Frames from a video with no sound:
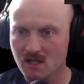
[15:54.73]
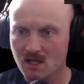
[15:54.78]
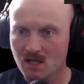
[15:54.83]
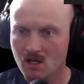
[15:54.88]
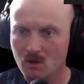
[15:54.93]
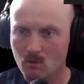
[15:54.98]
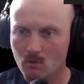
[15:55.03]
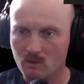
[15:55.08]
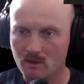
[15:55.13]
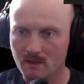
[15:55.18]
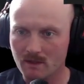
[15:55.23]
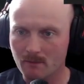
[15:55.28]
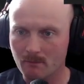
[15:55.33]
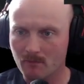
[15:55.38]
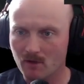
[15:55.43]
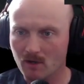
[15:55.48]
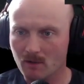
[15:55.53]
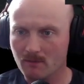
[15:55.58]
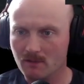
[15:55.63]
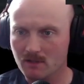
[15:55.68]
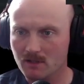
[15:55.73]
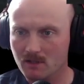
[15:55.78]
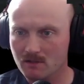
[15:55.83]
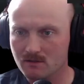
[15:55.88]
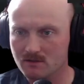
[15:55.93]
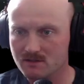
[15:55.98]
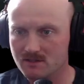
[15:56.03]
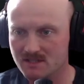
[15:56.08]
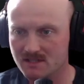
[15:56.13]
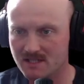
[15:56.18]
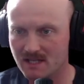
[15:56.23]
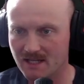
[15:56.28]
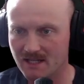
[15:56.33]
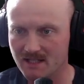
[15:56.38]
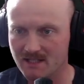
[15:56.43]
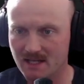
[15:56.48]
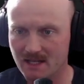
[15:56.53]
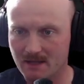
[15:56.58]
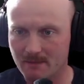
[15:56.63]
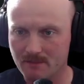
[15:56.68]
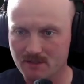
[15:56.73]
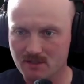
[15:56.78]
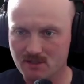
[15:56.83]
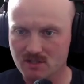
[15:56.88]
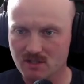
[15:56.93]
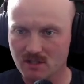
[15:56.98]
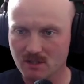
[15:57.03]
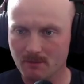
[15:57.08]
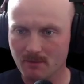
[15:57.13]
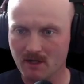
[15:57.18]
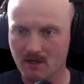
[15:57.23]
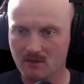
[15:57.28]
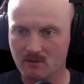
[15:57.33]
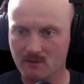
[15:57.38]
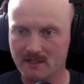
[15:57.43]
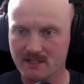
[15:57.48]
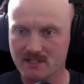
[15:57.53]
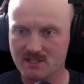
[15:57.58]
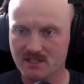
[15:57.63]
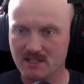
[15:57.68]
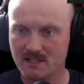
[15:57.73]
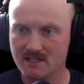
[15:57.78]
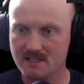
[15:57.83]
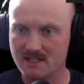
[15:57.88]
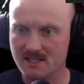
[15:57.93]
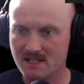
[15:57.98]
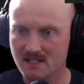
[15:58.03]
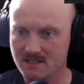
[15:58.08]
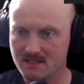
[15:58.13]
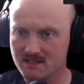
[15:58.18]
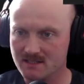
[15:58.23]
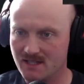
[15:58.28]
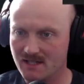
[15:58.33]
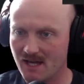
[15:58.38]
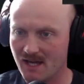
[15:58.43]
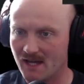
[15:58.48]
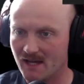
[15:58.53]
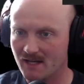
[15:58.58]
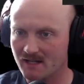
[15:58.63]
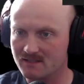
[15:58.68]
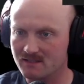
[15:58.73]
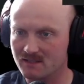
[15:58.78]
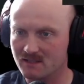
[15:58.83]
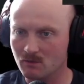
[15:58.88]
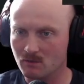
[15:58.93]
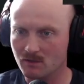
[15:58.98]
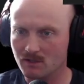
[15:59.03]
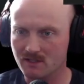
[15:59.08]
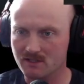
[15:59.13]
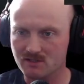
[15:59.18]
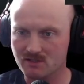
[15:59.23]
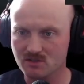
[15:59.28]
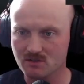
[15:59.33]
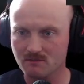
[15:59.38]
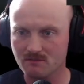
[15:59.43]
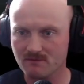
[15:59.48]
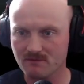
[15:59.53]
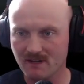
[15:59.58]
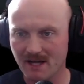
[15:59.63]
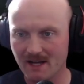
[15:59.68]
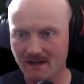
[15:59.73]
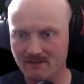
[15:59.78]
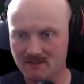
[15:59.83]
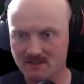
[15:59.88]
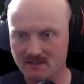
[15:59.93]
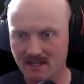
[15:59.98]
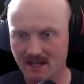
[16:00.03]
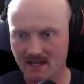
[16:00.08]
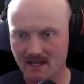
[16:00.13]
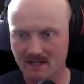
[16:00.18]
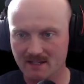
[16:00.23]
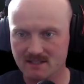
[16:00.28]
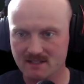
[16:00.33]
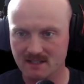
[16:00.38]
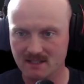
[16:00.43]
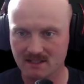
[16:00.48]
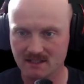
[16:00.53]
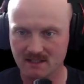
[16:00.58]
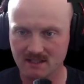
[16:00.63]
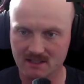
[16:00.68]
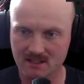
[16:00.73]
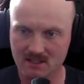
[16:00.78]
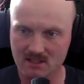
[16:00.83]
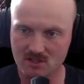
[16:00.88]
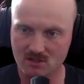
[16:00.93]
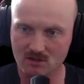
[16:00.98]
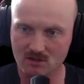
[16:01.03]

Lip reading: When Myrmillones take damage, upon reaching 10 stacks, it will consume 5 stacks to get an additional